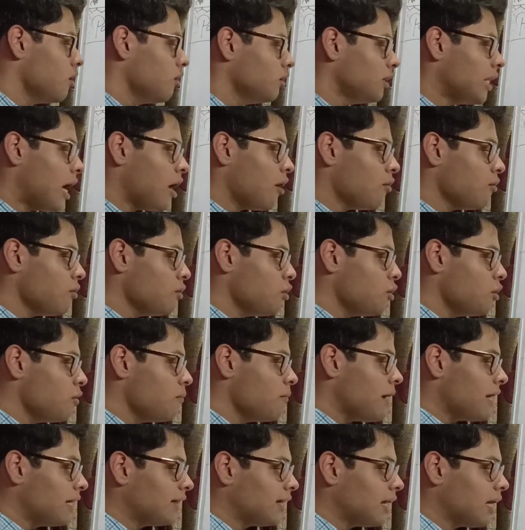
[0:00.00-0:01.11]
Now you
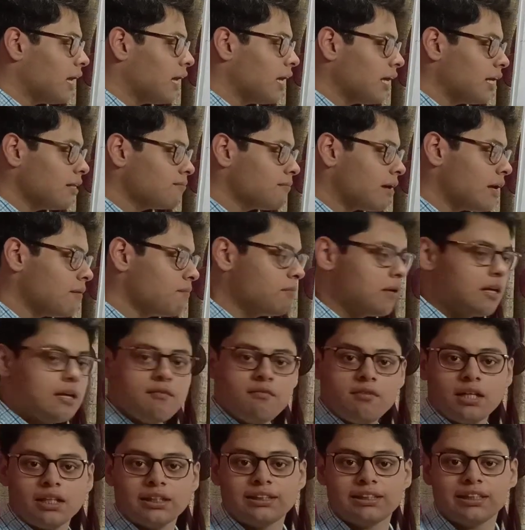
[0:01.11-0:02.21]
may think in my
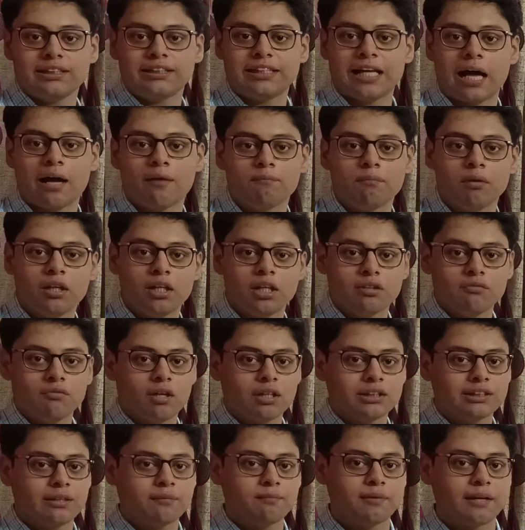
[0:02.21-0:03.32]
previous example it
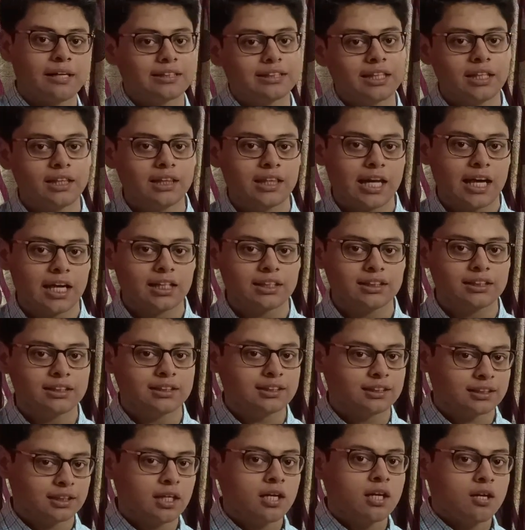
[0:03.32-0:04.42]
was a present tense
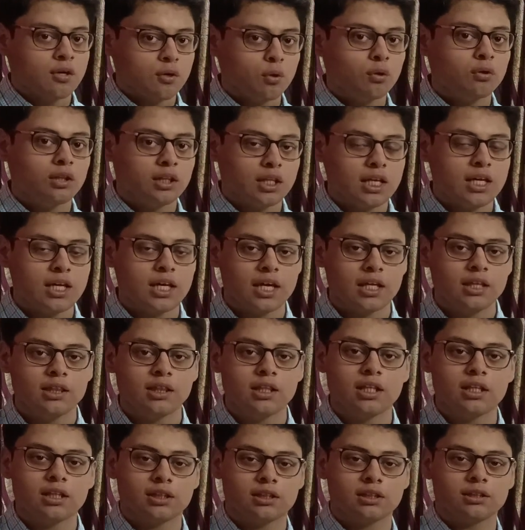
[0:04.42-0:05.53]
only in
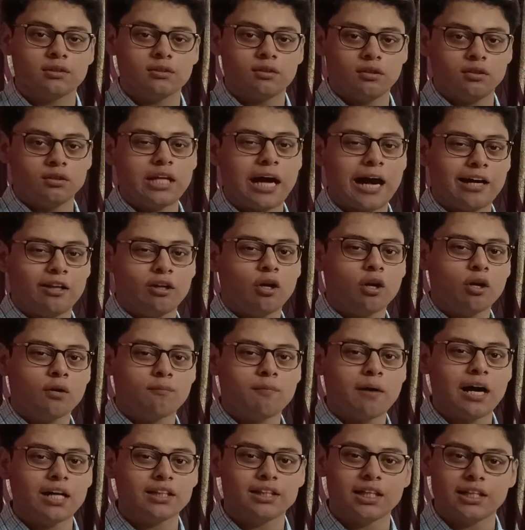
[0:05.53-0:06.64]
the dialogue
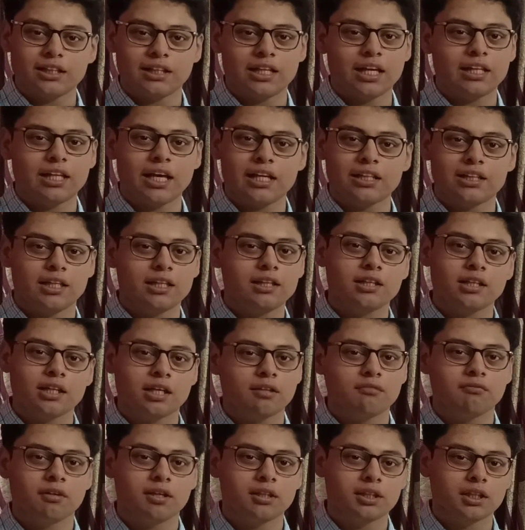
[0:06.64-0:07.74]
part and then I didn't
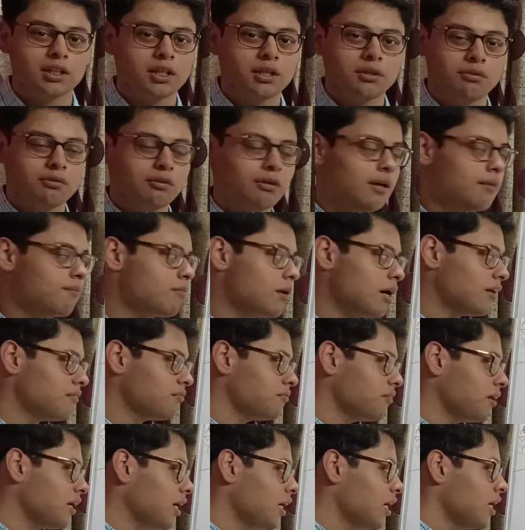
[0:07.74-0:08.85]
convert it into
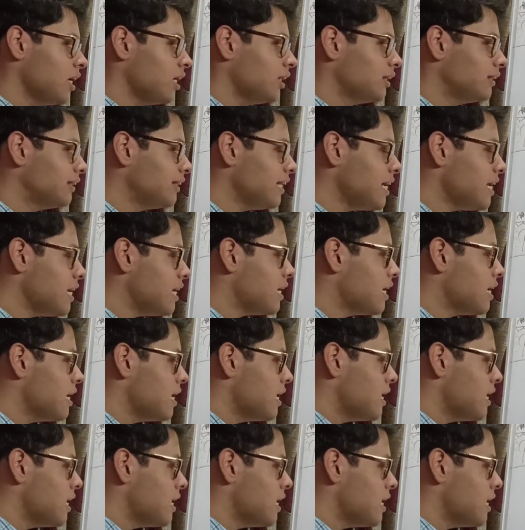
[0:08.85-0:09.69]
imperfect. See,